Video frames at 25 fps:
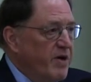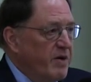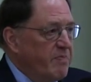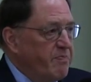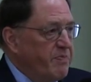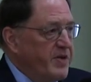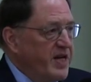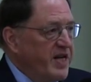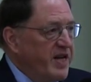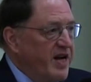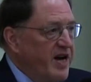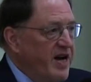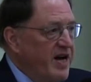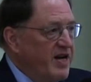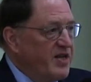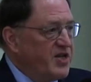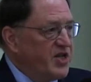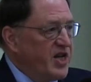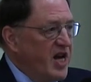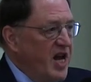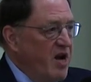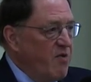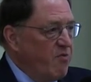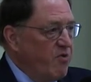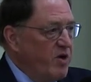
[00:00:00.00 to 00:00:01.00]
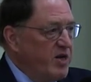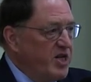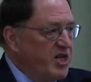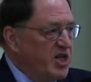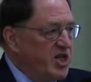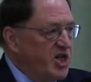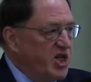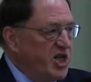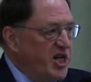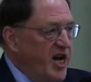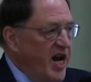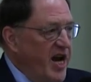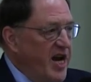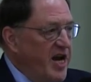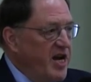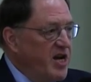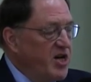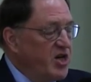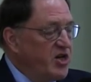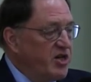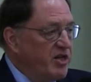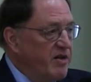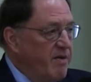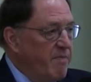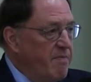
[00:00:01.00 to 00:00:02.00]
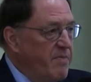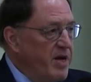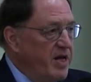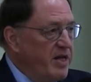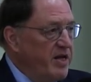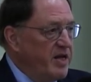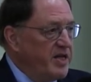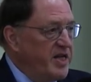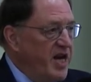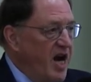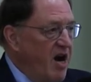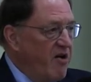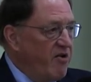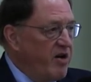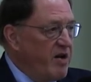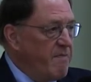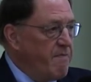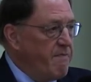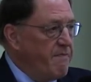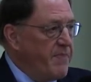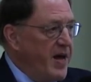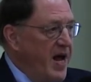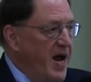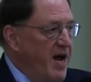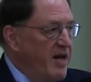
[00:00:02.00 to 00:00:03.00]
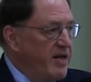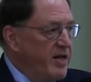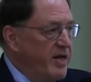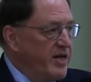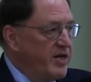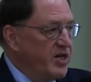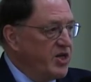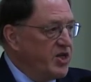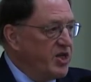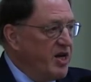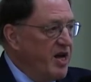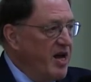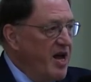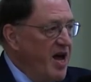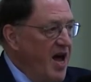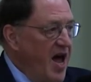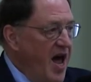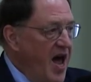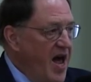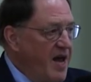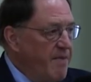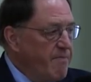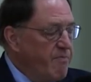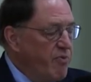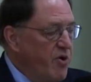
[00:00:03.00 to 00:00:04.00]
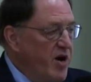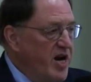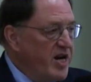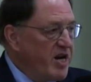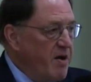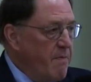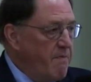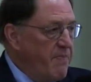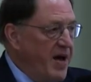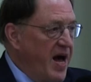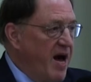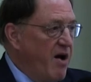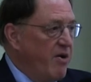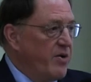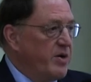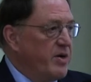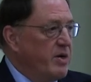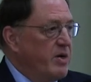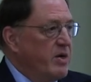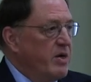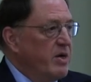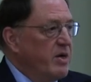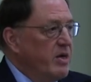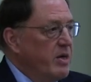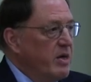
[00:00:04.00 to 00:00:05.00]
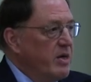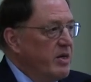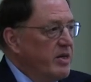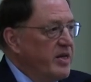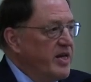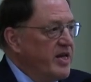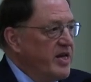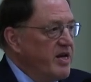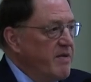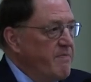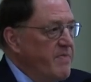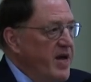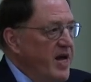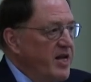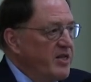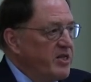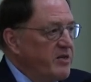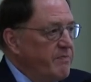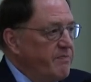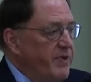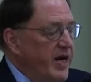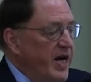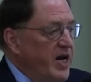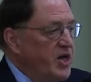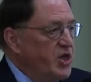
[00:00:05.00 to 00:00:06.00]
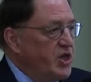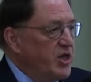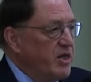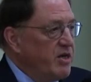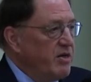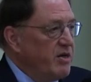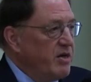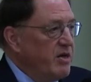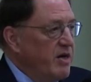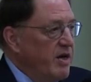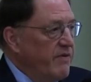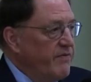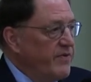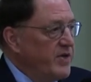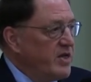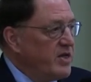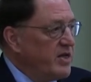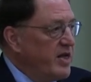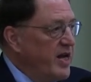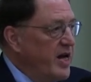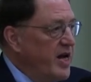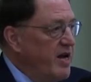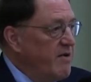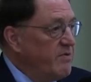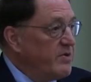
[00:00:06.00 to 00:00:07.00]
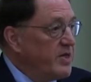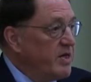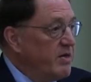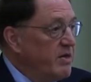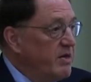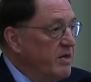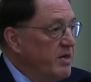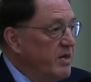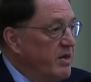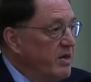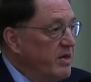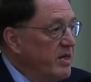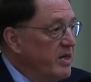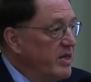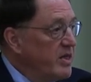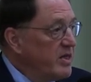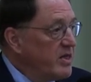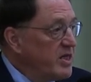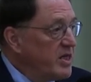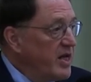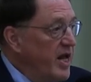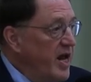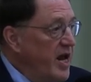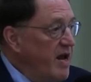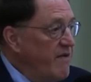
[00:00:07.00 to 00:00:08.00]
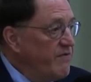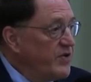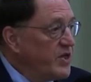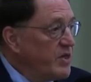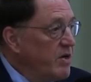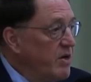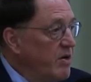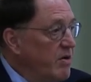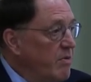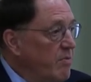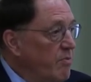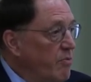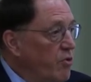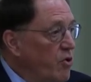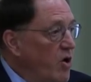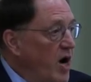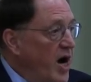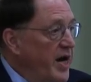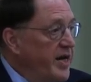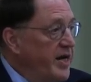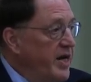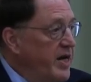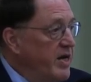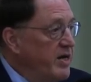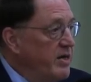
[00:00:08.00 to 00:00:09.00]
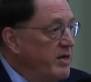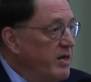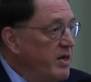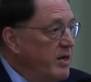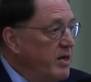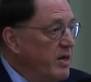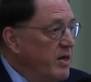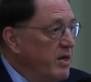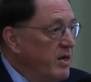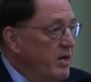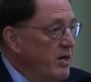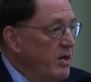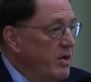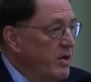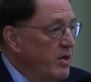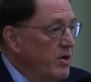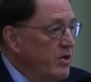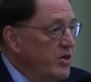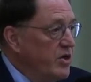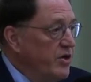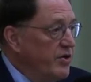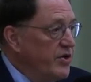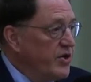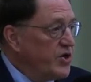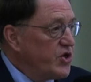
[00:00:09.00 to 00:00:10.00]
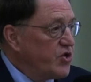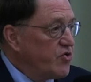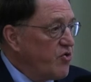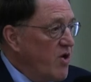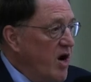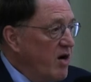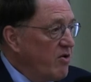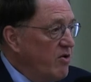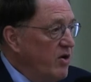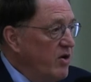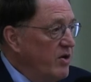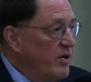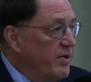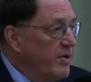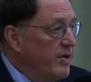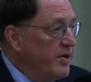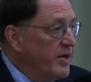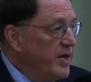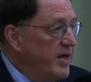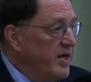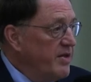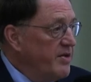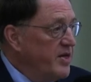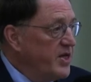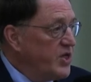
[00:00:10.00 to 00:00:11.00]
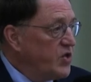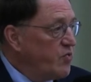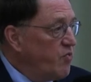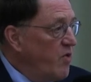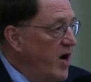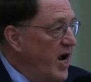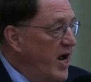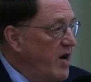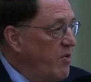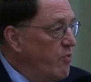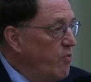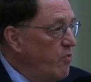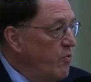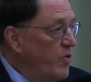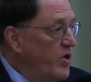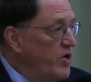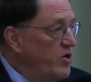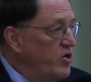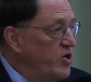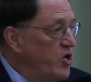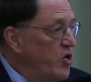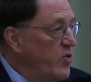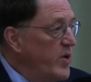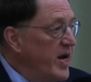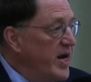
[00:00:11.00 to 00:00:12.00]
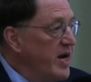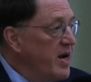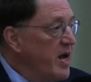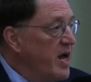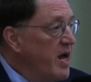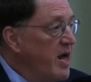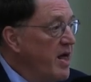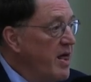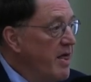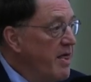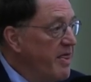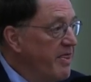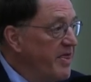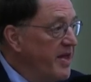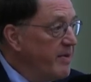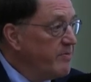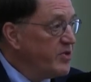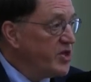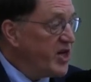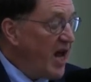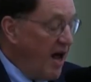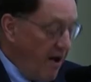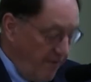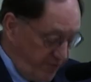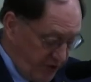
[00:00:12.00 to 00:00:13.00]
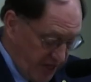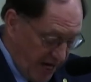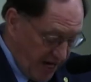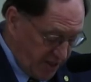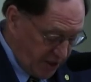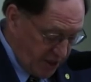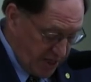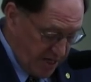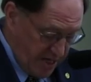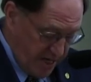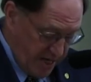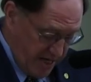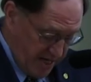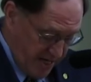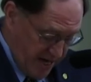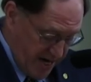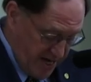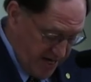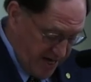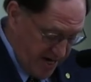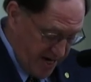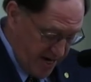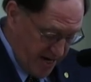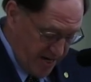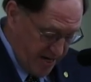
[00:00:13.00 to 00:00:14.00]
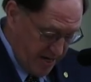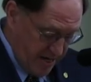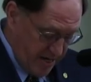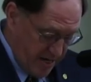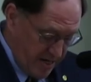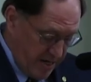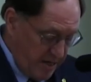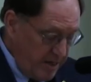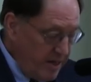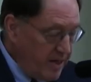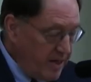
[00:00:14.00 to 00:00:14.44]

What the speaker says: but because it would change the military balance and bring about the emancipation of the slaves. And the slaves brought in to the struggle in this way would do it themselves, as indeed they did.